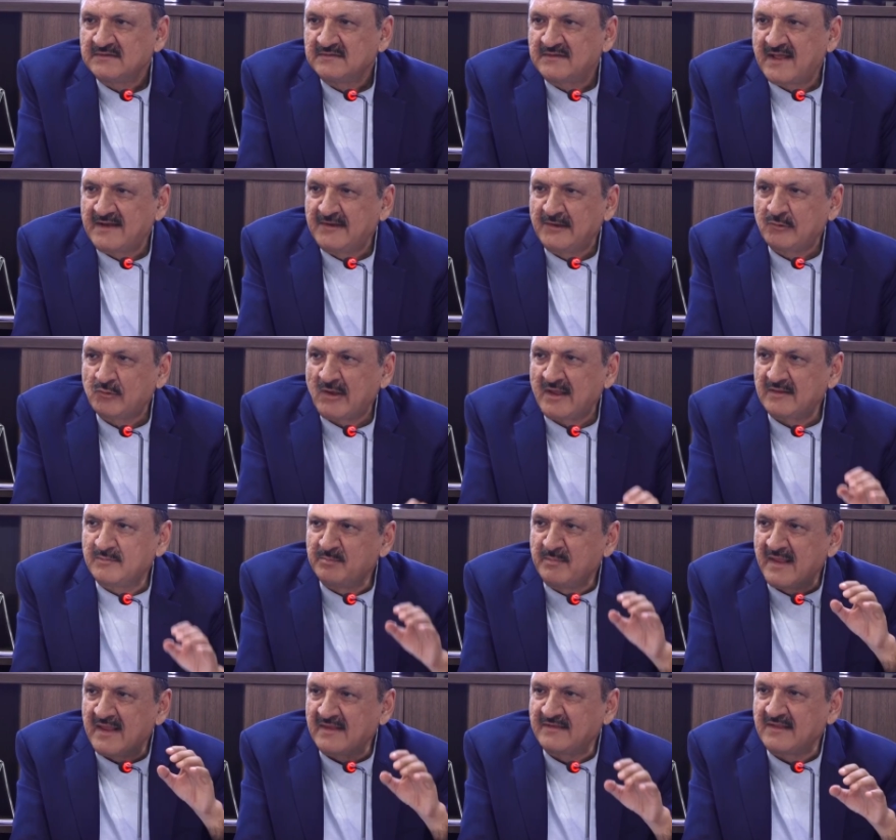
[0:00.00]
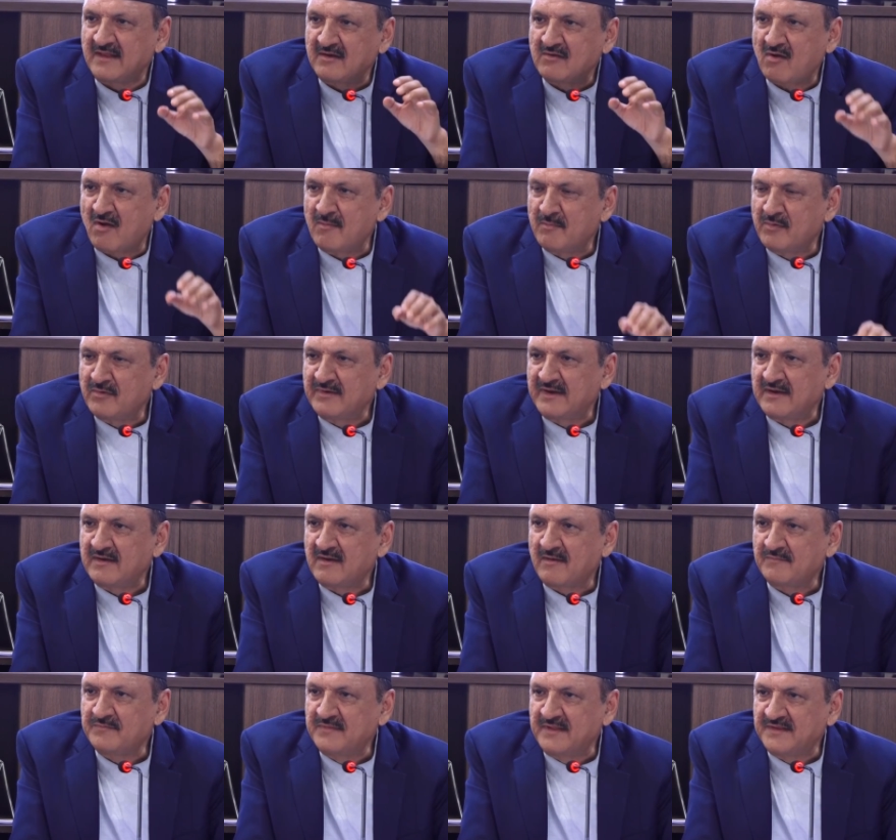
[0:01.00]
That is why major component
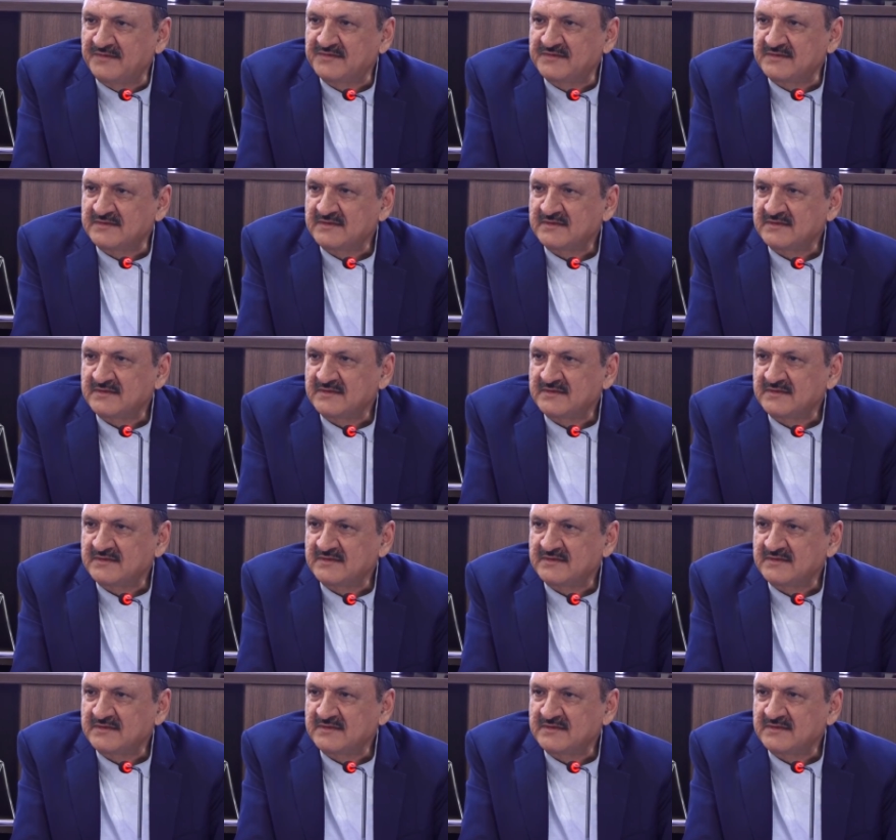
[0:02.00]
of this